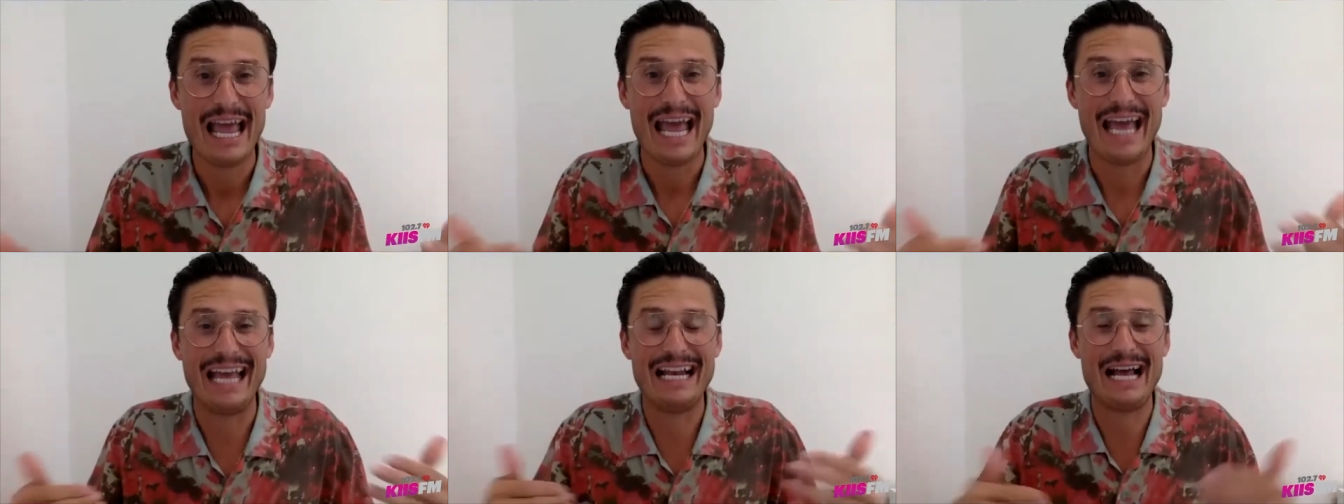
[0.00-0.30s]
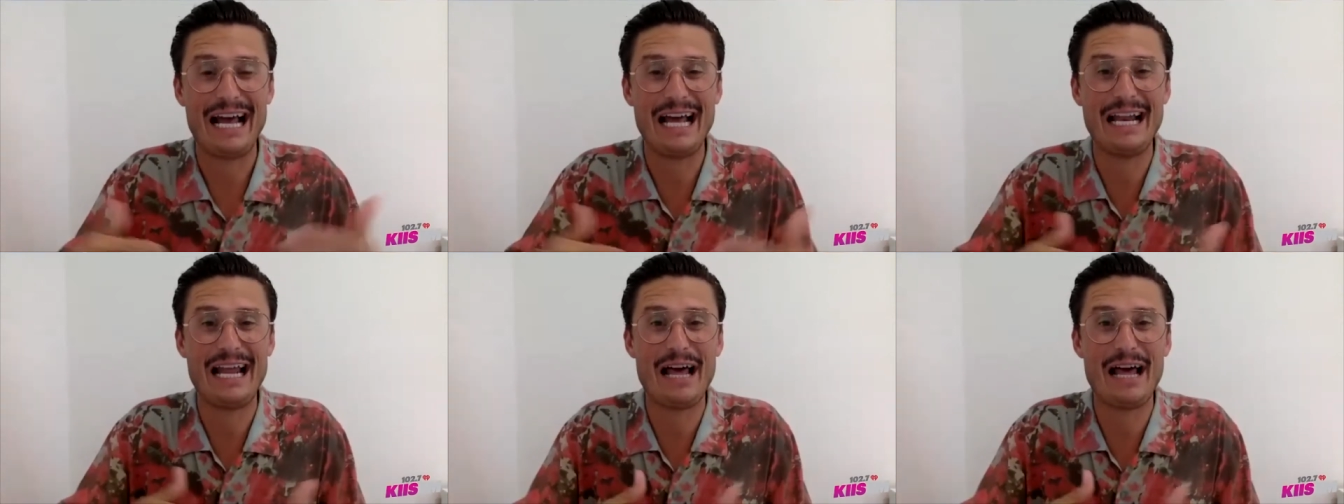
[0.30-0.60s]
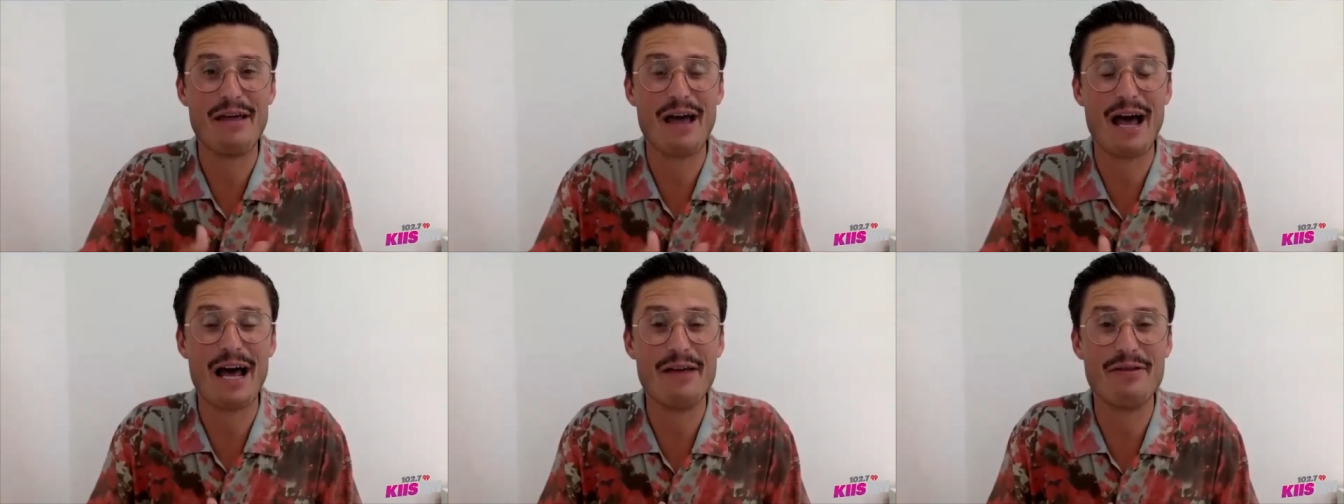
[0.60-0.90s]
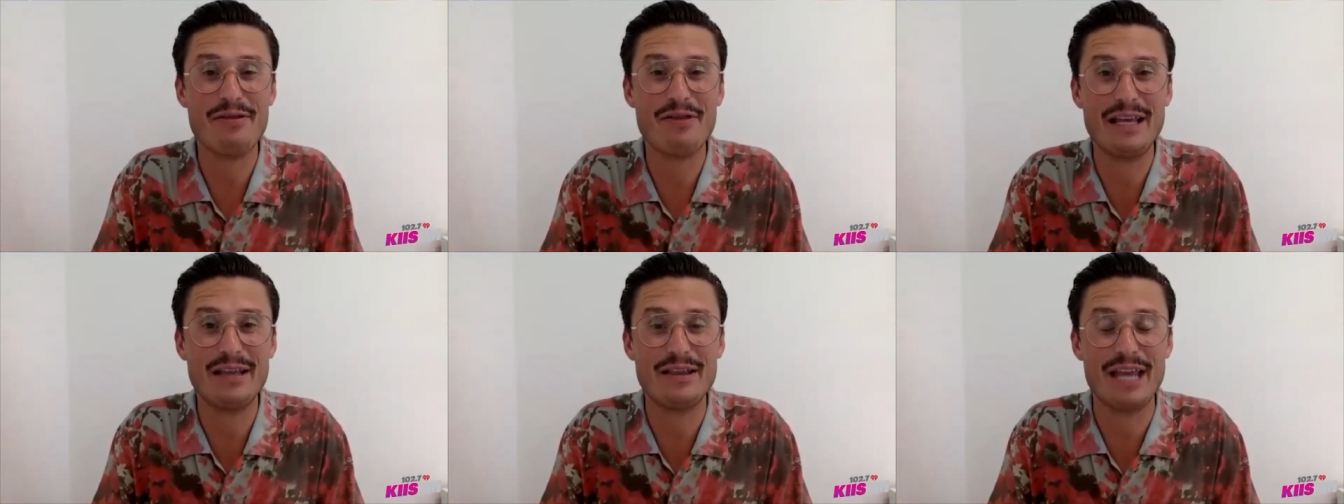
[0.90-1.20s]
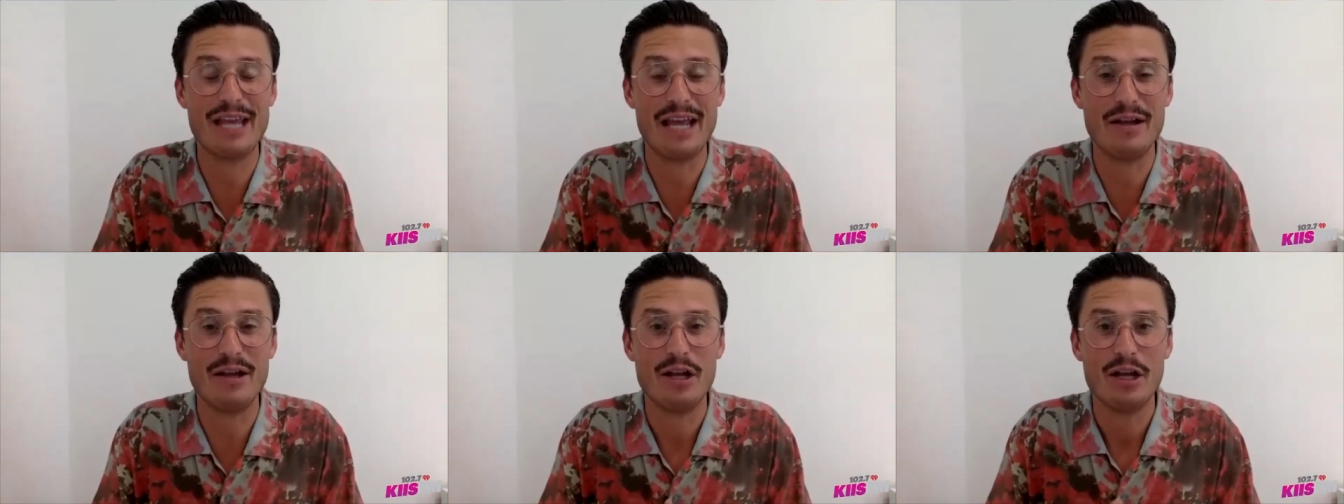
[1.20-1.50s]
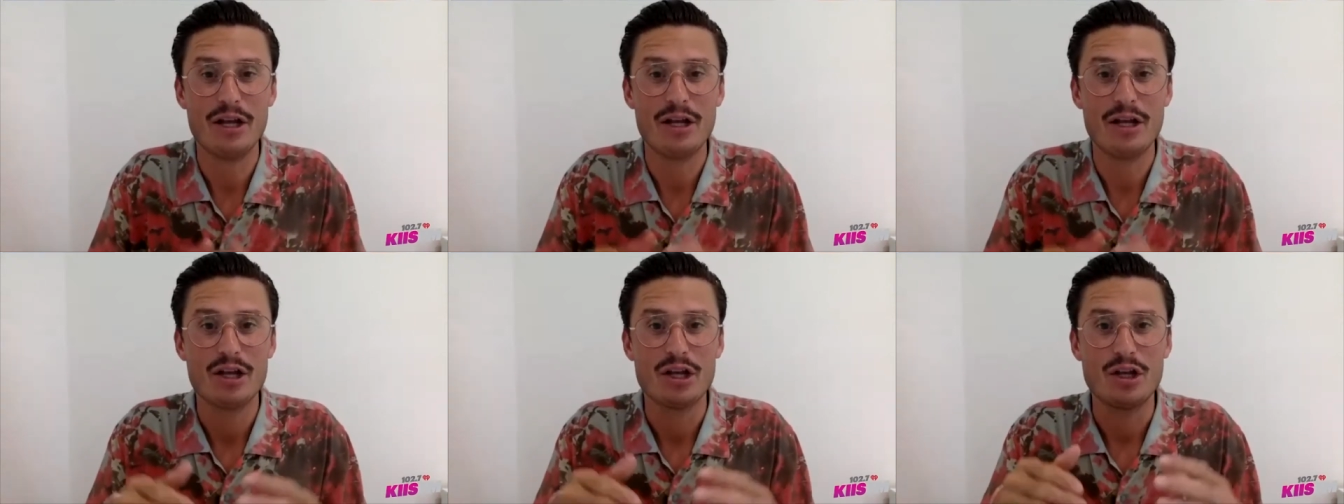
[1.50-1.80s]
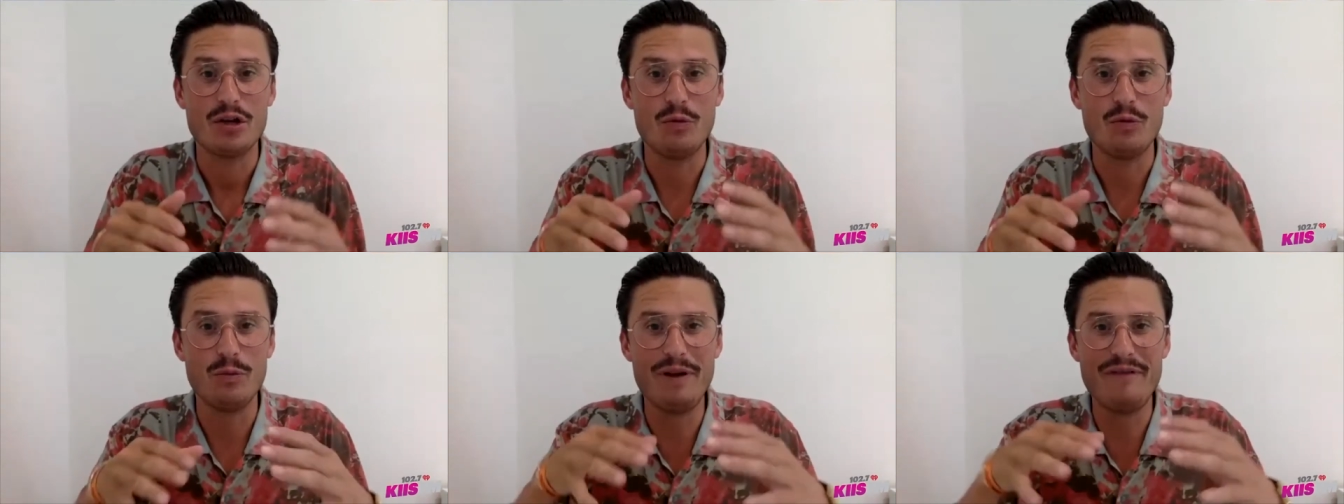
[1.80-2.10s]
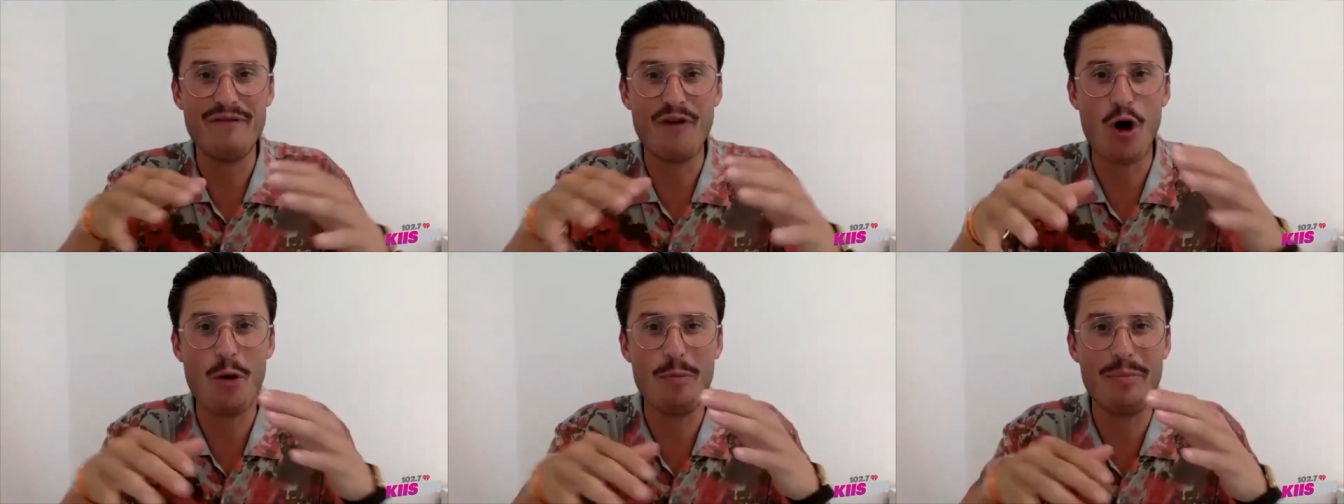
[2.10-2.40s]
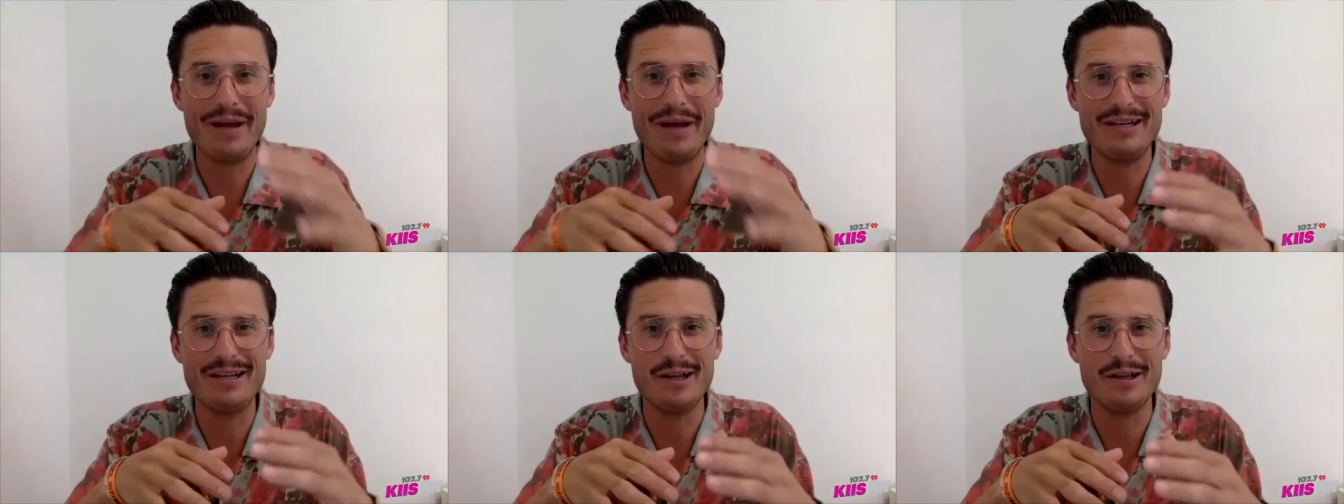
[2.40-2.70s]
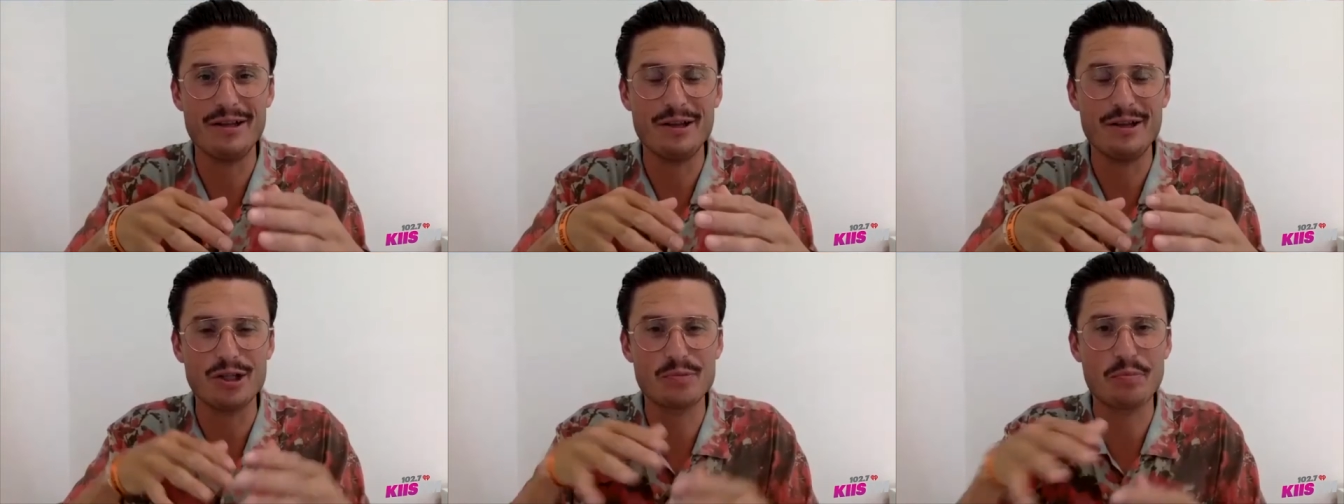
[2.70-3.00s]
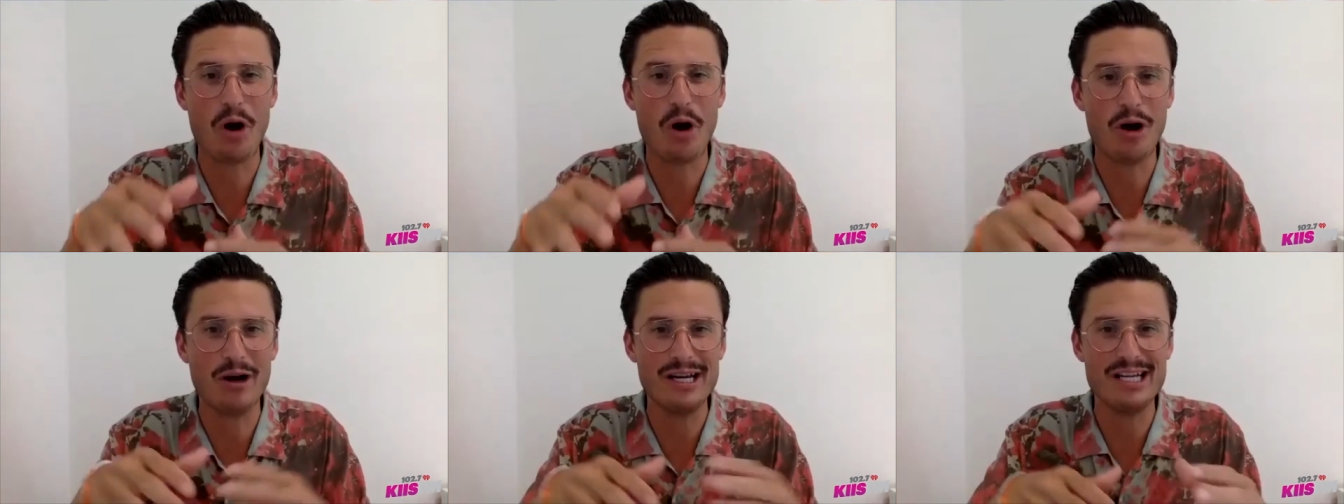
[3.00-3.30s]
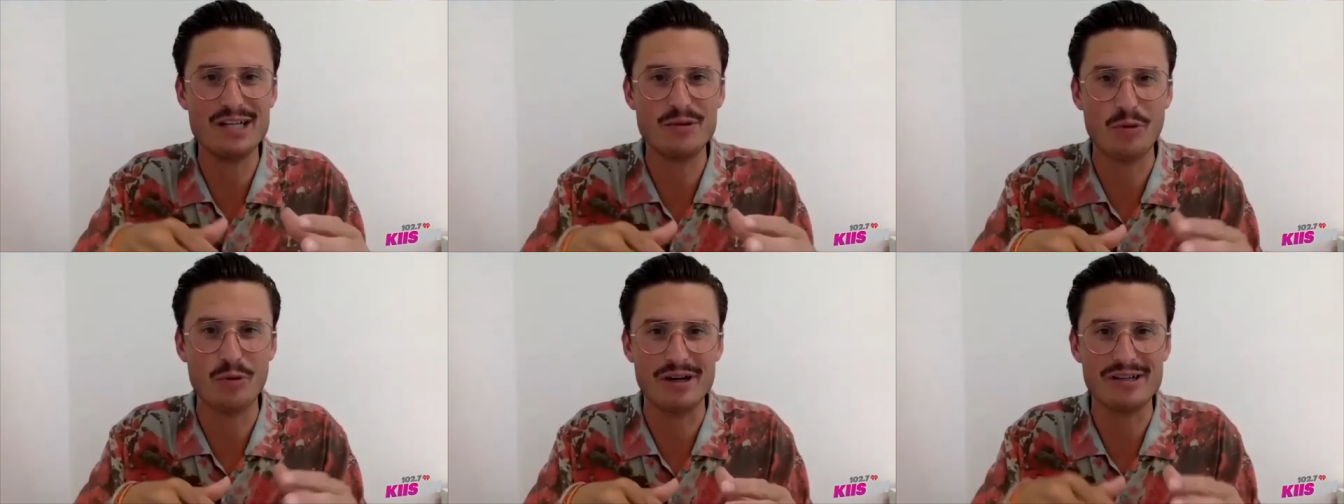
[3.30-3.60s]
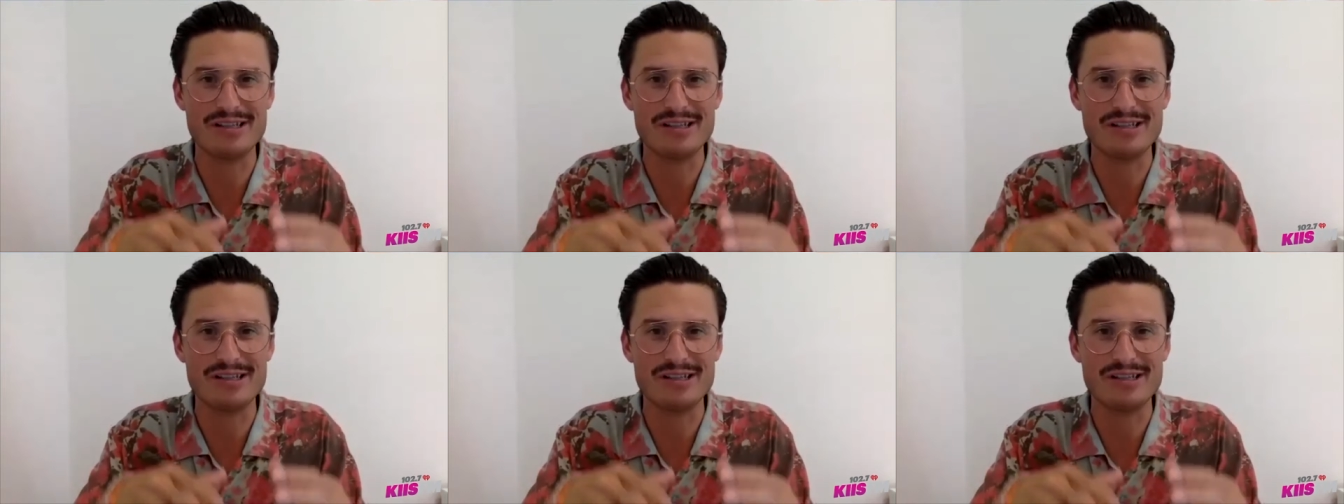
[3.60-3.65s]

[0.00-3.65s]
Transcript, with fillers: And, and I, I think that we've all been to those parties where